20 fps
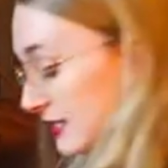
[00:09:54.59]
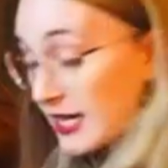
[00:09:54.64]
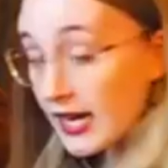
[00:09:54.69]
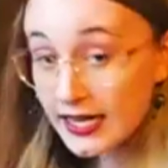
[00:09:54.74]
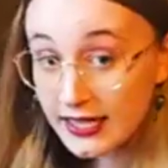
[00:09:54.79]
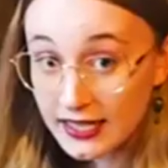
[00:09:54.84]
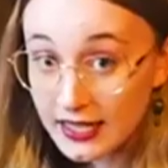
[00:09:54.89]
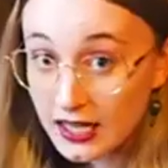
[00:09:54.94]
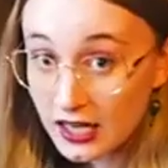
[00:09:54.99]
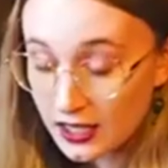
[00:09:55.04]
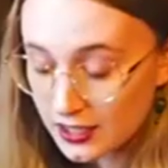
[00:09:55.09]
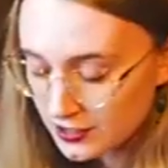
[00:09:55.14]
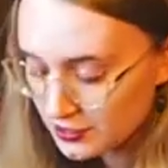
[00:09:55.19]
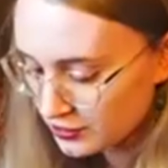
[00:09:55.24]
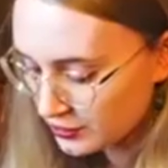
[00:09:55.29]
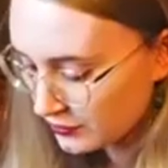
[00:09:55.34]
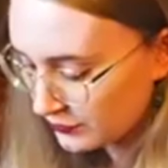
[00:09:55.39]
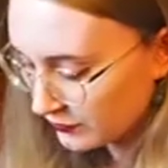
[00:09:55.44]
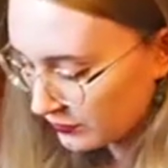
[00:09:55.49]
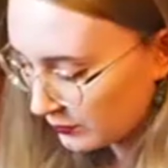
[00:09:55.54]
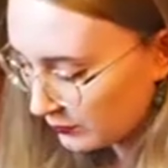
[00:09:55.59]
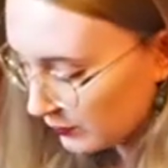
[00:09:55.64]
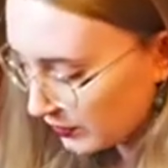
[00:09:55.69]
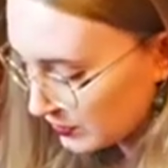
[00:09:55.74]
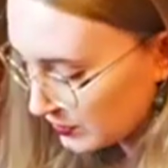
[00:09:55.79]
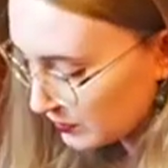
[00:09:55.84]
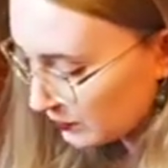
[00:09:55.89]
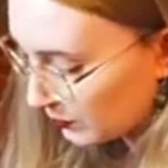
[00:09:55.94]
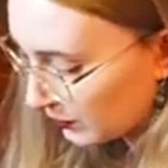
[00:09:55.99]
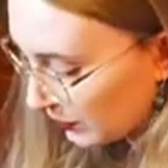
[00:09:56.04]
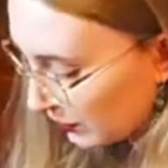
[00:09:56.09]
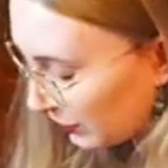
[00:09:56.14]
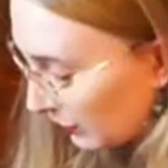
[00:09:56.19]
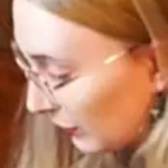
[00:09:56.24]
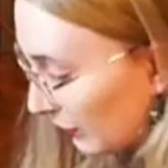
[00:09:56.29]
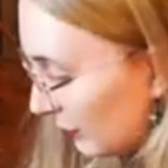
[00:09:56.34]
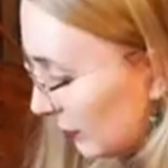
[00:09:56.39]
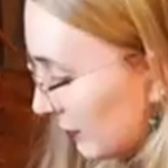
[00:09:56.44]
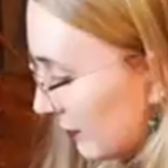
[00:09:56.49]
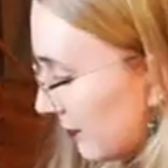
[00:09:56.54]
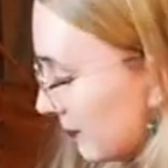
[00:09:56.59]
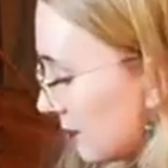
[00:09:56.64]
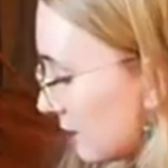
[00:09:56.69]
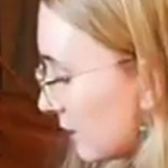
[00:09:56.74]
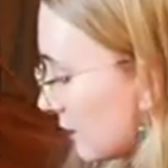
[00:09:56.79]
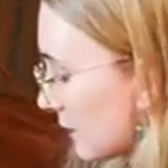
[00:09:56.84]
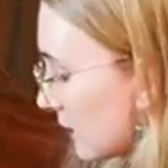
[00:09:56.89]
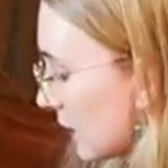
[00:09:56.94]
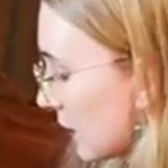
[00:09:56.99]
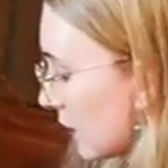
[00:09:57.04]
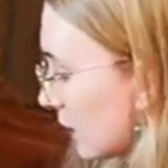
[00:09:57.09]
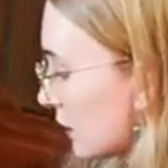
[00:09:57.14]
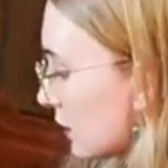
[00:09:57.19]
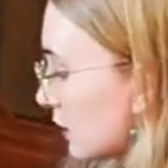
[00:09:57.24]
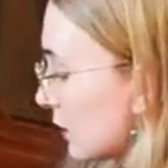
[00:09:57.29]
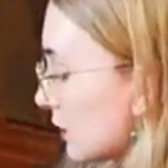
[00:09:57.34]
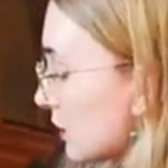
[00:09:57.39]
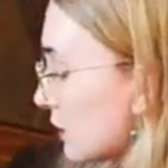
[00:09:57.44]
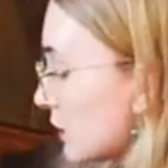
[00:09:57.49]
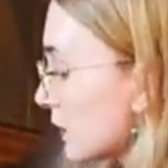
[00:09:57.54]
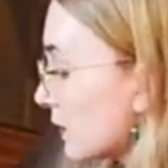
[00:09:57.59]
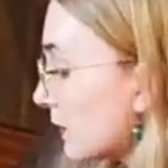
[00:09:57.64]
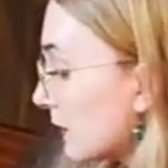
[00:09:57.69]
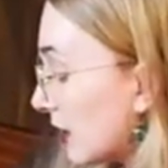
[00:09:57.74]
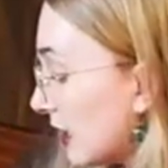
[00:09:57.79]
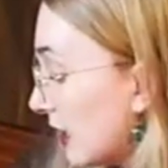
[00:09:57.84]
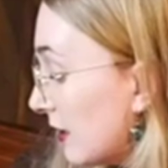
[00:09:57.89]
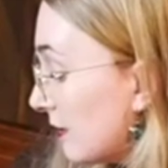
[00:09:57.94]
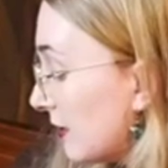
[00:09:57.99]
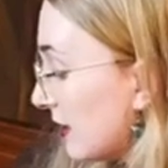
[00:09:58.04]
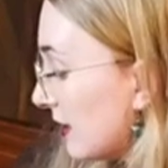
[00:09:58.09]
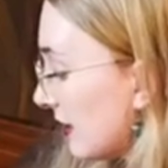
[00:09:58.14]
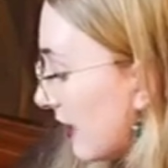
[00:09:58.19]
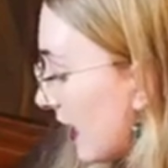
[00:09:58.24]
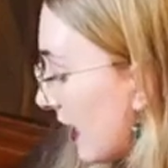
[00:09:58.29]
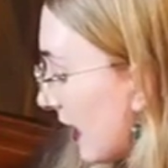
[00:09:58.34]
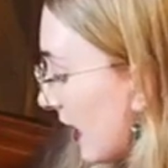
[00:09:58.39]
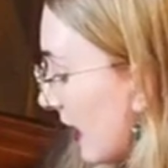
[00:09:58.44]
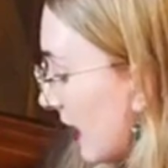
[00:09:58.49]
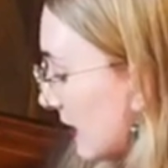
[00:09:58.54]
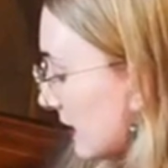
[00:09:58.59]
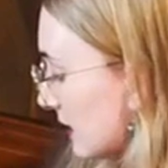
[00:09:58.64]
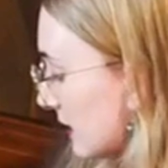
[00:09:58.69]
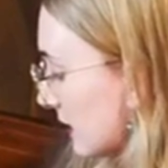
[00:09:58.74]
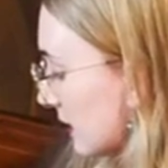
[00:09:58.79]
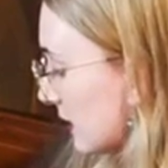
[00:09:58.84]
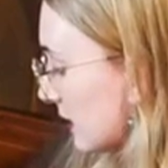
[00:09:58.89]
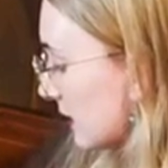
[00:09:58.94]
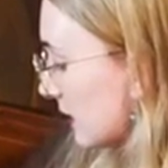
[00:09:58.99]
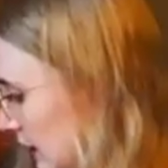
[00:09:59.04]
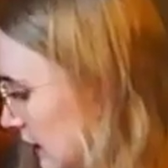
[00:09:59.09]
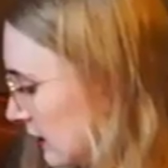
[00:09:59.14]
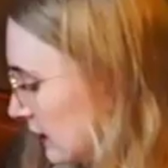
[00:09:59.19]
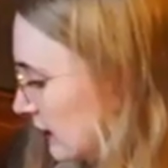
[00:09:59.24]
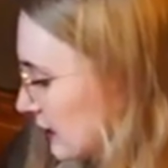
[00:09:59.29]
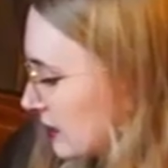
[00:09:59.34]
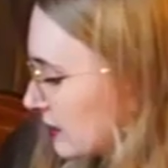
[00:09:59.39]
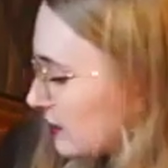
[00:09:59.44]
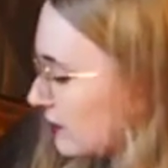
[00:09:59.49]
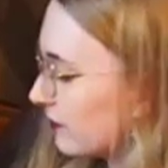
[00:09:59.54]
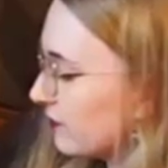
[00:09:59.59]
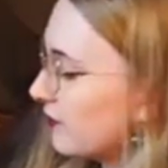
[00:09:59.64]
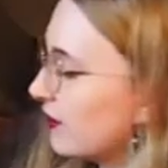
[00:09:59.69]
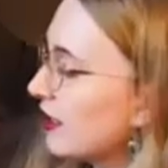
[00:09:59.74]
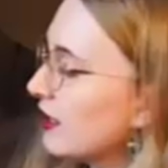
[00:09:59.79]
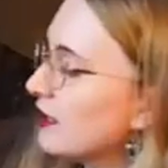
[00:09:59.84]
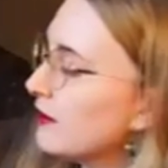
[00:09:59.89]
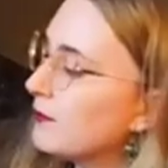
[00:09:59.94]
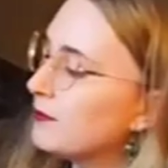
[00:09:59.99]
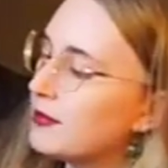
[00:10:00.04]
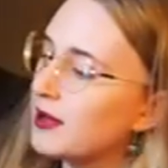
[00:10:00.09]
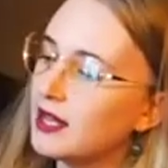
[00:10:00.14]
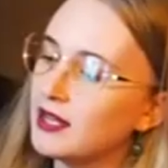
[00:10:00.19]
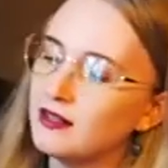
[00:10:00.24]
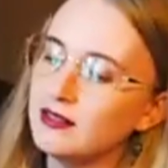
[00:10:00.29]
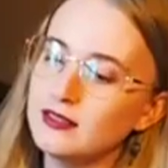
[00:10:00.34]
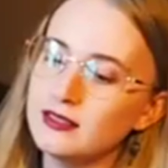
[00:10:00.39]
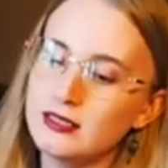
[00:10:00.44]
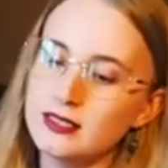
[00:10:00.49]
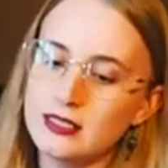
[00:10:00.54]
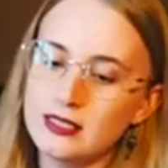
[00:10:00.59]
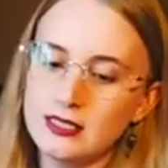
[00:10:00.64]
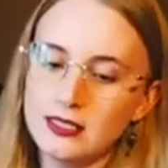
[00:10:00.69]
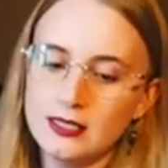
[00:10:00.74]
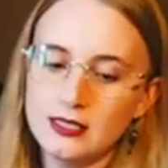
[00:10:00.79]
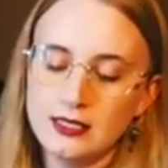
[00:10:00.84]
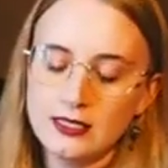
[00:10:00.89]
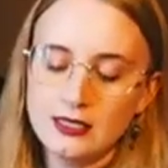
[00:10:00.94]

Teddy costume from Westworld. So we're keeping that. This is a fun belt.